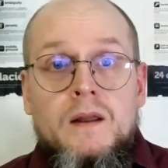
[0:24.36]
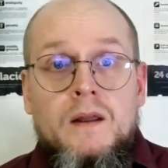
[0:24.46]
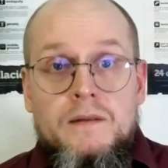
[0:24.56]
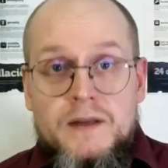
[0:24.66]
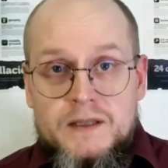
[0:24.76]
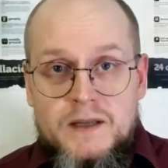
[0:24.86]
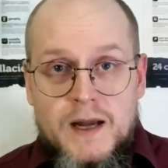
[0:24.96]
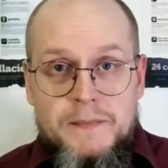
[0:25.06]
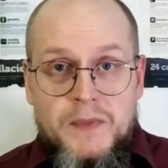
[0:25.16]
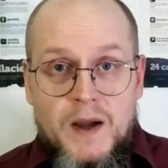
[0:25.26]
This
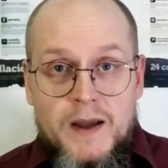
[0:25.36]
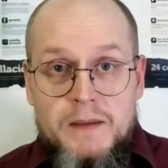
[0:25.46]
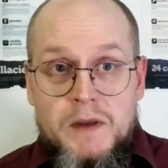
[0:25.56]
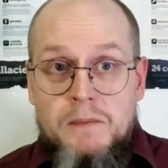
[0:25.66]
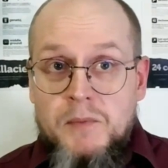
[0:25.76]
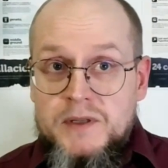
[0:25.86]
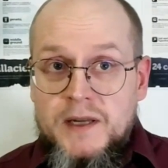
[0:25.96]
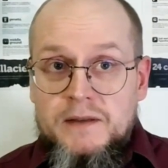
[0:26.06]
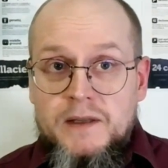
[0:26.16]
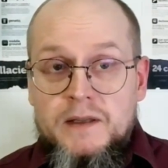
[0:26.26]
time I am
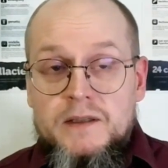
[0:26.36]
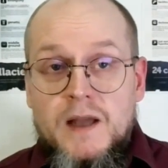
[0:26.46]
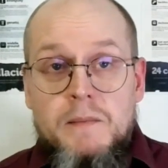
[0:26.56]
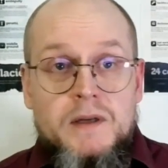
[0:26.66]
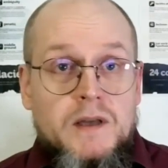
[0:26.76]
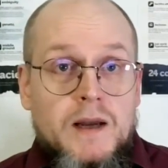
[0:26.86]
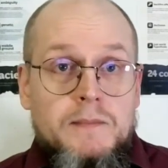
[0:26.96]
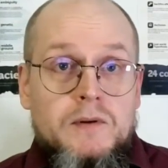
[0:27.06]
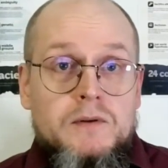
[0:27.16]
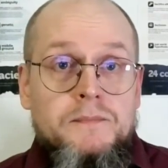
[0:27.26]
presenting some
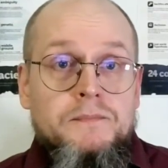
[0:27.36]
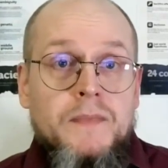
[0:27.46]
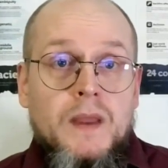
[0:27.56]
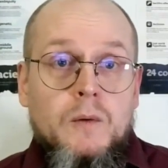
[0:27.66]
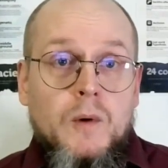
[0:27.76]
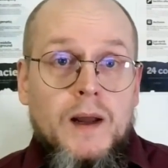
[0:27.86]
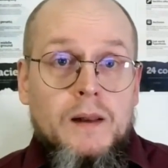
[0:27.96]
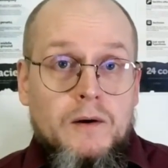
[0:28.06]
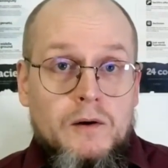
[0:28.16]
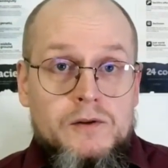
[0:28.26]
examples while
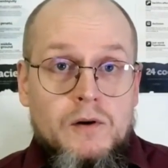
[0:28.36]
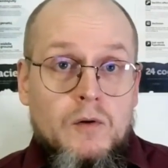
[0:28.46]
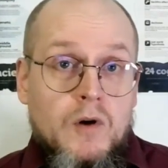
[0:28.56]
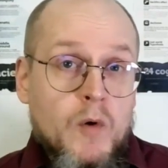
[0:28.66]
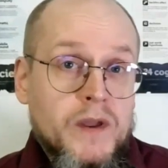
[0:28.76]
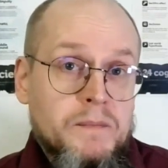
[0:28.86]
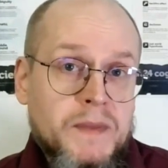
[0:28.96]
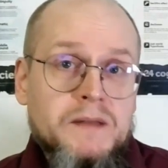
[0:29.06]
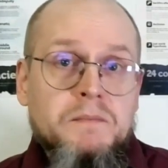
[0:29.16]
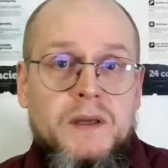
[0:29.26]
also going a
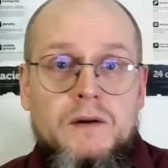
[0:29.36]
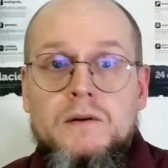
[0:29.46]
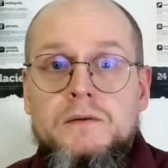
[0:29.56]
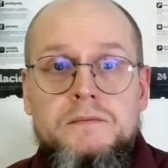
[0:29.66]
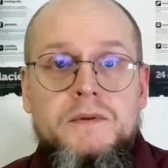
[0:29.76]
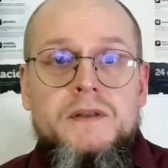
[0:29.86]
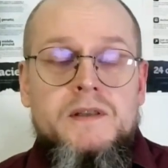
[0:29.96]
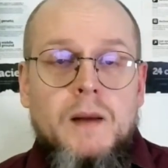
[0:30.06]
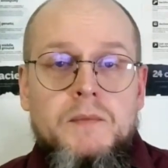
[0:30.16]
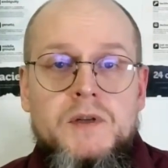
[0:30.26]
bit beyond this
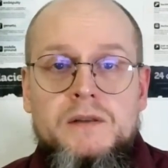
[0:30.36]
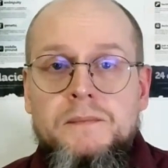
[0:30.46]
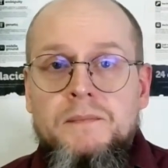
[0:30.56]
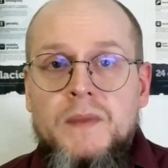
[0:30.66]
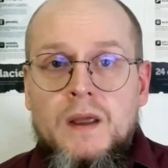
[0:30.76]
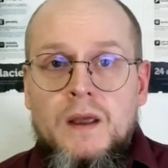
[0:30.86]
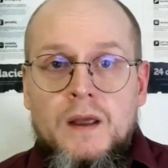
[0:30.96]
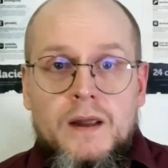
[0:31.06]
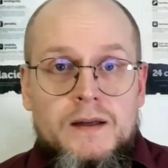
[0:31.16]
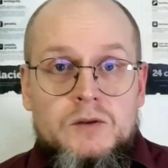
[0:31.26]
subject
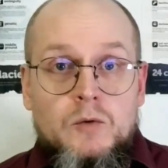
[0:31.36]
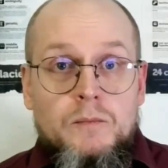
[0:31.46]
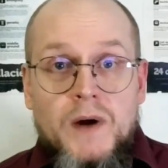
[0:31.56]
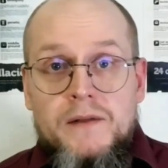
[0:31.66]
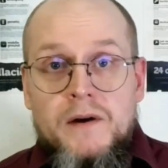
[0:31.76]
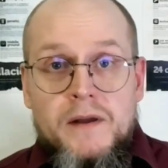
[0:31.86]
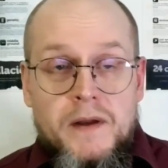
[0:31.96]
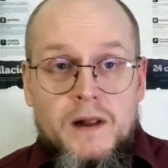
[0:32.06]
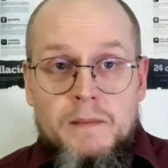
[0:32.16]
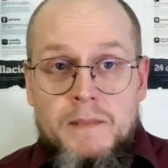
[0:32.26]
into other
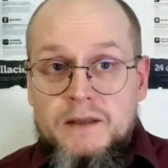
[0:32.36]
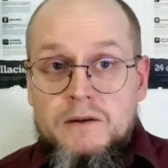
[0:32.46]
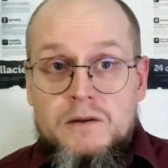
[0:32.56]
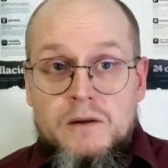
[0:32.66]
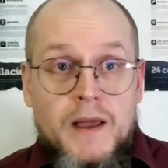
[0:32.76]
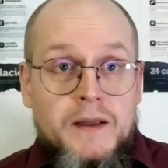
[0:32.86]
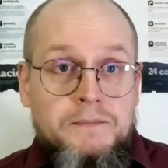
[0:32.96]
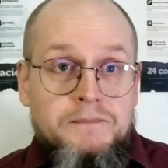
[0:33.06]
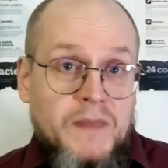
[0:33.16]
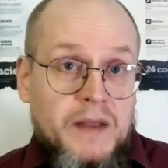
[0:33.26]
ethical matters like
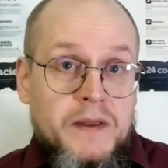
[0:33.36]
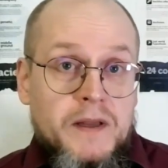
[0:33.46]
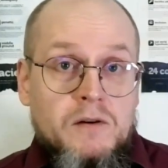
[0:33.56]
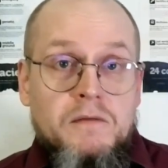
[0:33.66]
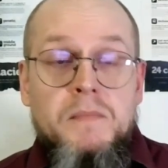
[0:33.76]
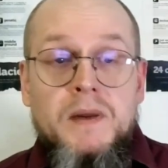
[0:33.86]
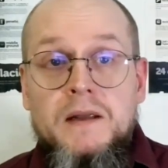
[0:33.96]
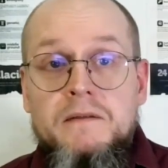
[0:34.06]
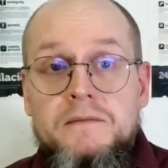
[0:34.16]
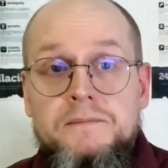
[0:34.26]
ethics of
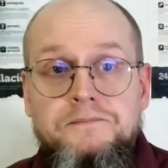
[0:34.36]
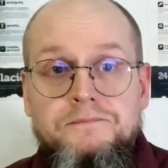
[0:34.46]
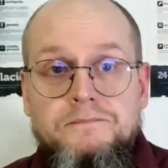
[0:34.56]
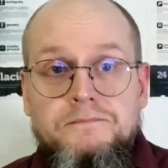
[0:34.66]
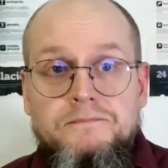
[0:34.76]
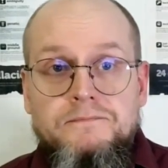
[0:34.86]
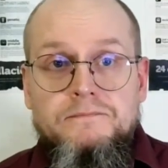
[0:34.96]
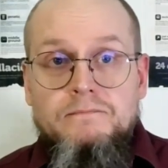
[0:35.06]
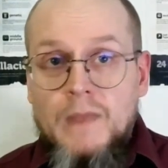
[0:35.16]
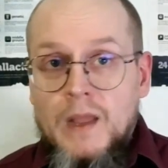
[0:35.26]
belief.
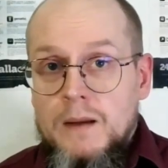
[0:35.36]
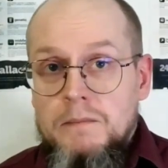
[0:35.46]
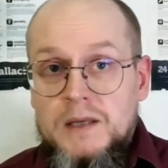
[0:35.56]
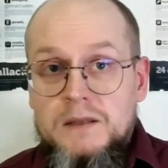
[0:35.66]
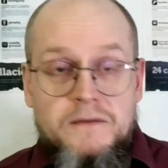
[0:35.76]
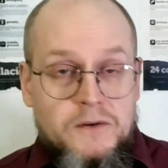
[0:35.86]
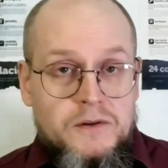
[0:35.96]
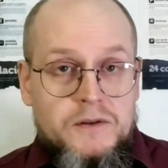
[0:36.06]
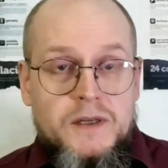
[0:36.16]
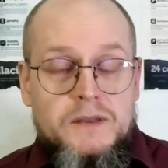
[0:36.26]
But
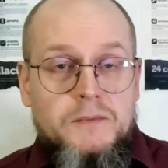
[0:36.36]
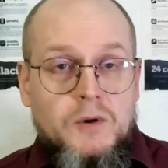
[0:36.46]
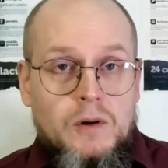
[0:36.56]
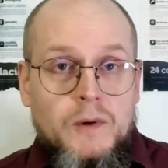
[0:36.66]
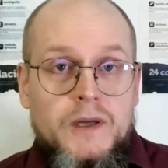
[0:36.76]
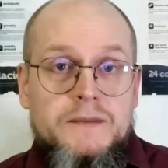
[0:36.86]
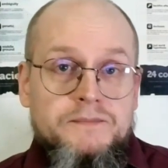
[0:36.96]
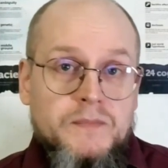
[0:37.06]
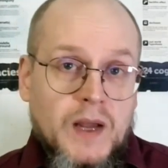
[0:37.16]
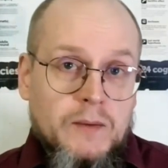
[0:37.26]
first, as always,
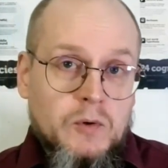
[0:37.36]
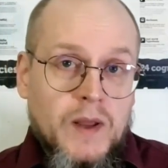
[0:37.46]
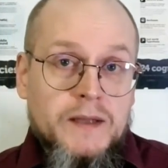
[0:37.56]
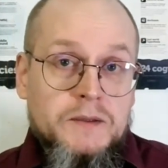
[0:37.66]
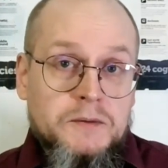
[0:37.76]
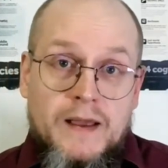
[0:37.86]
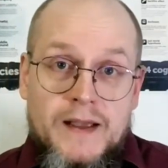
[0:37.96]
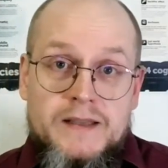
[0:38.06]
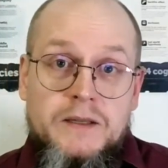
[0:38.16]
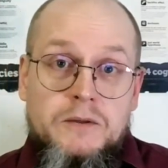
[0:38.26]
I would like to
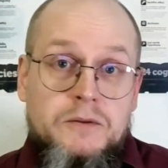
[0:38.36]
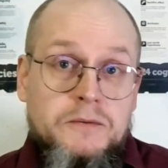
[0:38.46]
ask you to